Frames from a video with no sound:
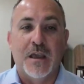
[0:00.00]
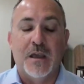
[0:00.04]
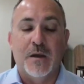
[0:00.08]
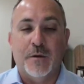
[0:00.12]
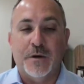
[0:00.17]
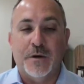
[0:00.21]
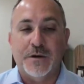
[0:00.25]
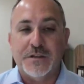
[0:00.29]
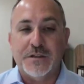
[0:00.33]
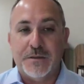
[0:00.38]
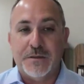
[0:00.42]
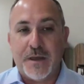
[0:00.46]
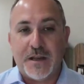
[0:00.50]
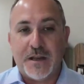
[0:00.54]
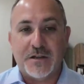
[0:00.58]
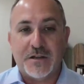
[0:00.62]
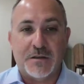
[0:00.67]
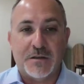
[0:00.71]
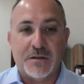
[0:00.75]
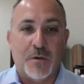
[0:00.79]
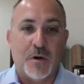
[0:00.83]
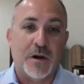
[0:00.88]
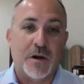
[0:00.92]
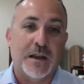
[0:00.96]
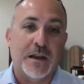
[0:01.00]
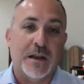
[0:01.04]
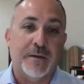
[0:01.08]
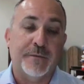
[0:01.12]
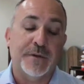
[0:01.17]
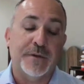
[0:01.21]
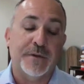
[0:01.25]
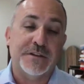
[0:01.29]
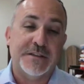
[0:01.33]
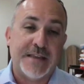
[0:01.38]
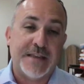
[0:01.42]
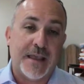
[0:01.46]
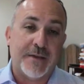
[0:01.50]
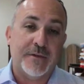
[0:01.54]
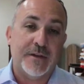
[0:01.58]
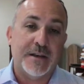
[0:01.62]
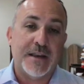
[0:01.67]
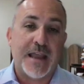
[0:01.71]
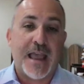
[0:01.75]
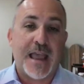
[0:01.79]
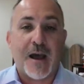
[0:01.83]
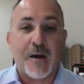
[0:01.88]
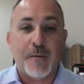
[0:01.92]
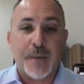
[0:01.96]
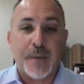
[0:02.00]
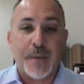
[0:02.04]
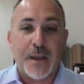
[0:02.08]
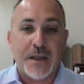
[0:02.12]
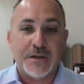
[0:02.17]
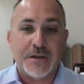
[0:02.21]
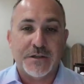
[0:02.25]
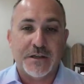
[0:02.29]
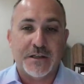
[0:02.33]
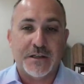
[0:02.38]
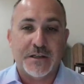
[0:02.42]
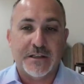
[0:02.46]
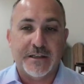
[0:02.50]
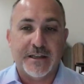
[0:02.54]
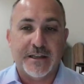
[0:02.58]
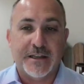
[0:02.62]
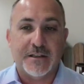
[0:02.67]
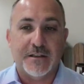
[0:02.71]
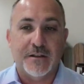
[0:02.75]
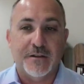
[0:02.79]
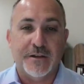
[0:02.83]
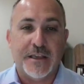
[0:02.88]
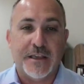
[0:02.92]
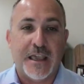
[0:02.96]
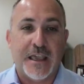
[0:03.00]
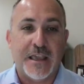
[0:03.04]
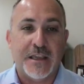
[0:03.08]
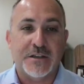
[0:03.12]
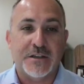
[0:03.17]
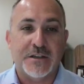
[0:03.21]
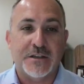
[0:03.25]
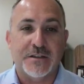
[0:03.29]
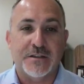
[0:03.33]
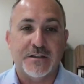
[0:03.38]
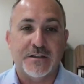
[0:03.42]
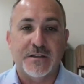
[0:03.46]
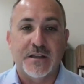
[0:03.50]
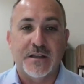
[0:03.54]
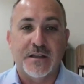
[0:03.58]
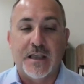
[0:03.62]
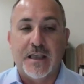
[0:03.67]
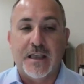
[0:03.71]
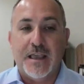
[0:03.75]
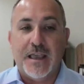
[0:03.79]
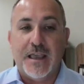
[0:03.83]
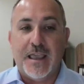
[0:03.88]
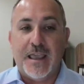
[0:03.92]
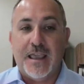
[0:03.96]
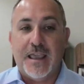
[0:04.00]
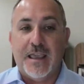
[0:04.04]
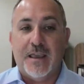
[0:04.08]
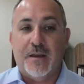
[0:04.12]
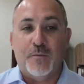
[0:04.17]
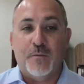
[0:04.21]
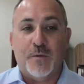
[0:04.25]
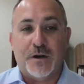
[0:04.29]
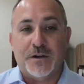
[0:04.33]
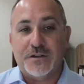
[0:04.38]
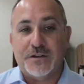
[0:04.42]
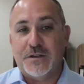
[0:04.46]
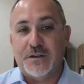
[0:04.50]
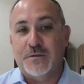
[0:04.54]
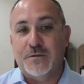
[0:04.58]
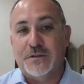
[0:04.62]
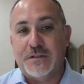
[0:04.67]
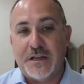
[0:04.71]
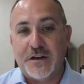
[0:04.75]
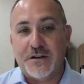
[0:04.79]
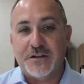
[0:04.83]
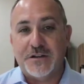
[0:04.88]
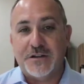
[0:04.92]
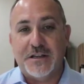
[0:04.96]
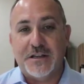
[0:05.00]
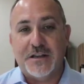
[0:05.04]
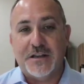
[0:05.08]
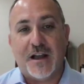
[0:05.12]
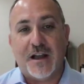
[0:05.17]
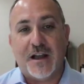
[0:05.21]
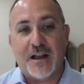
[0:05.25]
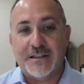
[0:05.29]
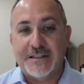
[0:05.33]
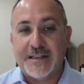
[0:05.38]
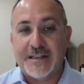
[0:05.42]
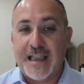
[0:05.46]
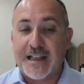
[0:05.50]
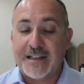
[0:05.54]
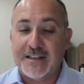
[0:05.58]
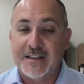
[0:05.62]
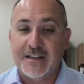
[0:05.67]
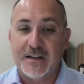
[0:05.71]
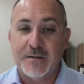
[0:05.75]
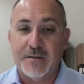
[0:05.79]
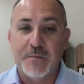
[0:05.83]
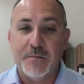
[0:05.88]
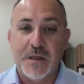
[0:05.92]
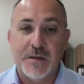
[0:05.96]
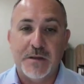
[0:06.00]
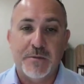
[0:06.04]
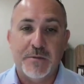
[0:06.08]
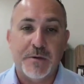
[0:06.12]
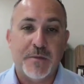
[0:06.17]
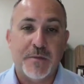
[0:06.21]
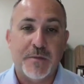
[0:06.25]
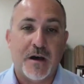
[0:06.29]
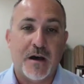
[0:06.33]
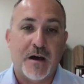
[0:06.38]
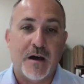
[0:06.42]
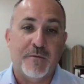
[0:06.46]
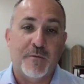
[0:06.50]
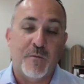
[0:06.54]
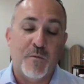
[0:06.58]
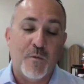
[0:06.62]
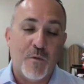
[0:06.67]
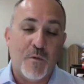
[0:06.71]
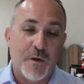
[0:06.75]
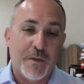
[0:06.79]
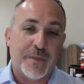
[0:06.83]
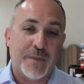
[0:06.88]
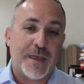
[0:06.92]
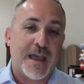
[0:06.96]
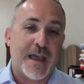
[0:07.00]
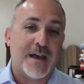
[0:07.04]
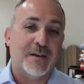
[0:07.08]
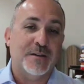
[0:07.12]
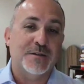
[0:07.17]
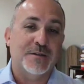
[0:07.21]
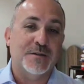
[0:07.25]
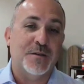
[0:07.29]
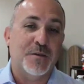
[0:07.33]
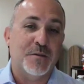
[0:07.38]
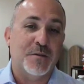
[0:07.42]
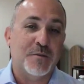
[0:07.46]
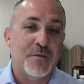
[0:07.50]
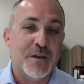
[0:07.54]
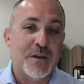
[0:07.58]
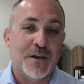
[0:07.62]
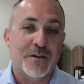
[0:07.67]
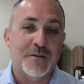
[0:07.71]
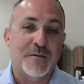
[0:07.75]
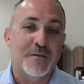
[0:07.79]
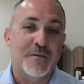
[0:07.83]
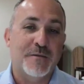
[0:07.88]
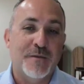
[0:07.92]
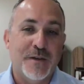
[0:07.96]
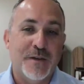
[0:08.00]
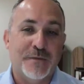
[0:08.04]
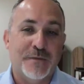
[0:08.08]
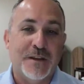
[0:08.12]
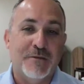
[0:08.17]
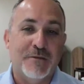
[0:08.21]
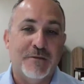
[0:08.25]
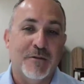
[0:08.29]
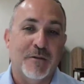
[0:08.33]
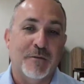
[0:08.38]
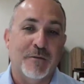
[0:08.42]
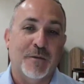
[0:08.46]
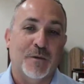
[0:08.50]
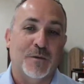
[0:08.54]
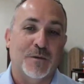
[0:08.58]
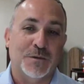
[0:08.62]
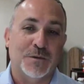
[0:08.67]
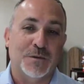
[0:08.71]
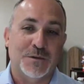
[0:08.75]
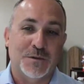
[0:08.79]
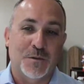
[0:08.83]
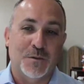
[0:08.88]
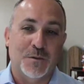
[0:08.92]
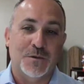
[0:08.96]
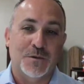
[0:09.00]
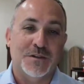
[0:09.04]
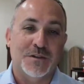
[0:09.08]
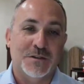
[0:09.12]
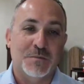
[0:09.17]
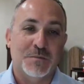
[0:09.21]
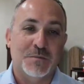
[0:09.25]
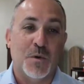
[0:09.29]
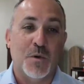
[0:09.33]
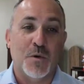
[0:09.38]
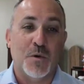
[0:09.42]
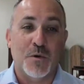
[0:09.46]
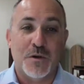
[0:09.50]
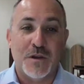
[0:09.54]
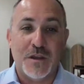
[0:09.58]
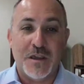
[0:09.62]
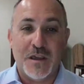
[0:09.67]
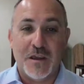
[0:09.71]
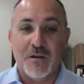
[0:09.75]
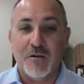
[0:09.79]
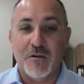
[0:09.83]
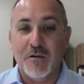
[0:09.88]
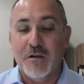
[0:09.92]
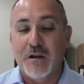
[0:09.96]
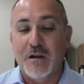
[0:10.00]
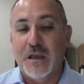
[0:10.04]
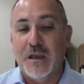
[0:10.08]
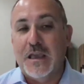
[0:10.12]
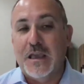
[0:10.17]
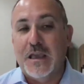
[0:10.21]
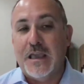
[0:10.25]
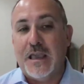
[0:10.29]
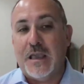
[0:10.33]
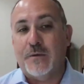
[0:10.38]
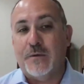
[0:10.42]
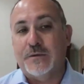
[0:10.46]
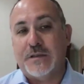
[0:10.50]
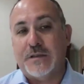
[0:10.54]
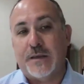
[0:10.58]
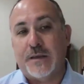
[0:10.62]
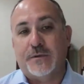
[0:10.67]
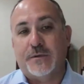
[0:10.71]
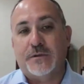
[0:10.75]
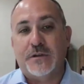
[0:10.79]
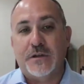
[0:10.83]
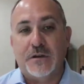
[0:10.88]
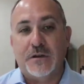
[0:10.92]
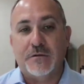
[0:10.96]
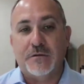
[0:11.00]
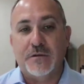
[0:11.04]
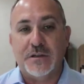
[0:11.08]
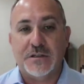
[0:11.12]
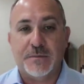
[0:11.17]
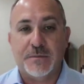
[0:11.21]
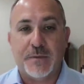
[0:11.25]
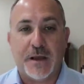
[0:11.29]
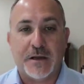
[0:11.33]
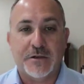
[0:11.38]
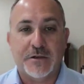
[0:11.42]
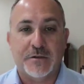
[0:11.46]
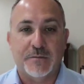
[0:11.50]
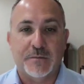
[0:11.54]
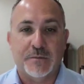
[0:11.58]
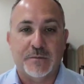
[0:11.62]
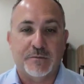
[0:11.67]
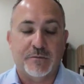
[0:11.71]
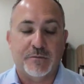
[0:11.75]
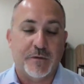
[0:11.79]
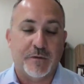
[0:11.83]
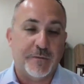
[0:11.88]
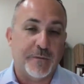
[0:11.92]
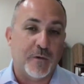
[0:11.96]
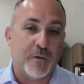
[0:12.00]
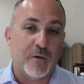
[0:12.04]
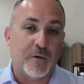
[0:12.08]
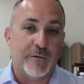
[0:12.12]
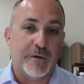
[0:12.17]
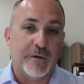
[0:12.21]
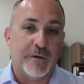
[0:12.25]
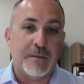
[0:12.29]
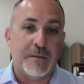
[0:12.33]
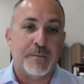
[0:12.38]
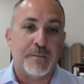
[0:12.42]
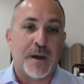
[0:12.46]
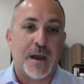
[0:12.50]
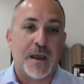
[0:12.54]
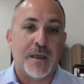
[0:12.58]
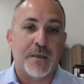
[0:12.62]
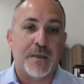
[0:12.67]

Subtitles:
where she managed the marketing for 7 outpatient clinic locations. And while she was there, she contacted a minimum of 1,350 referral sources per year and was able to increase Spectrum's referral rate by